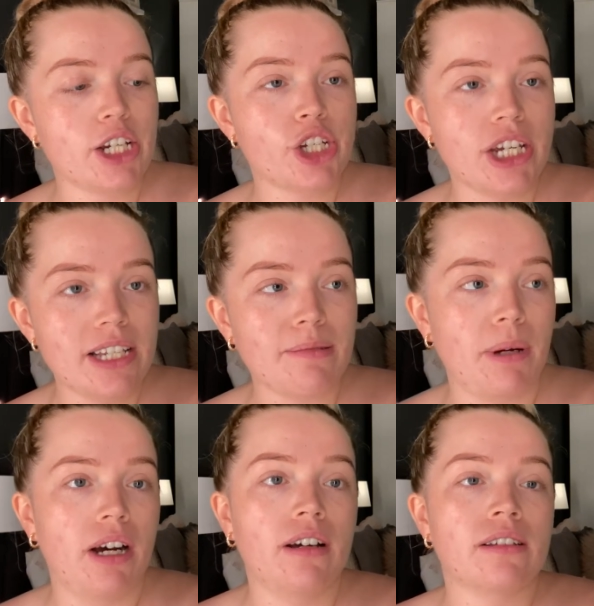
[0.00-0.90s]
Sheet
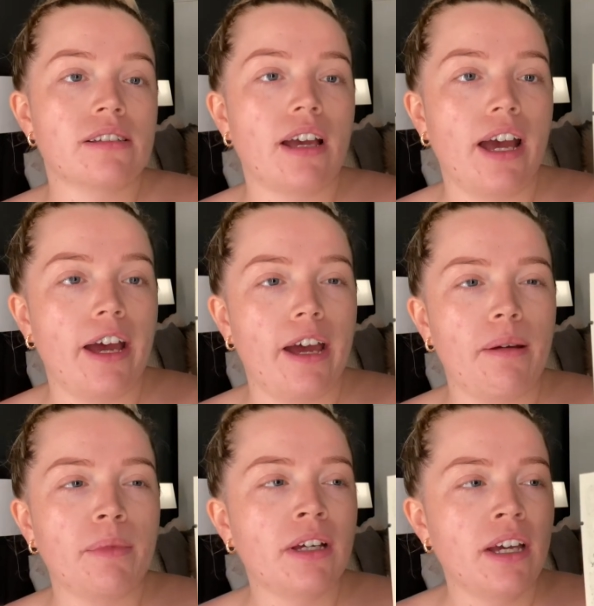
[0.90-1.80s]
Mask um